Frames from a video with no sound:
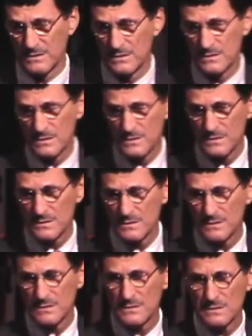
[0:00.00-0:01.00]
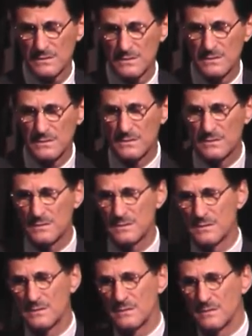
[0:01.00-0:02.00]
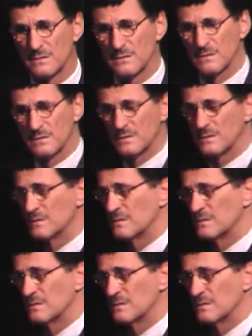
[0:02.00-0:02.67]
Nobody speaks.